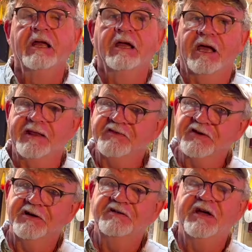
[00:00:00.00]
and that's a
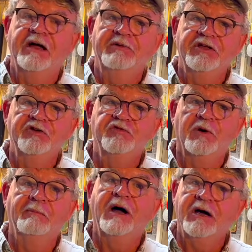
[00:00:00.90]
good time to use one of
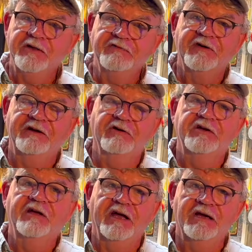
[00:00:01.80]
my other favorite
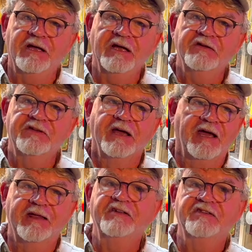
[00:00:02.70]
techniques, and
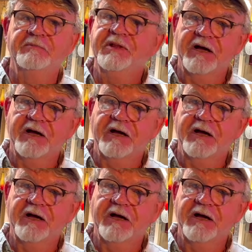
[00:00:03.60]
that's simply a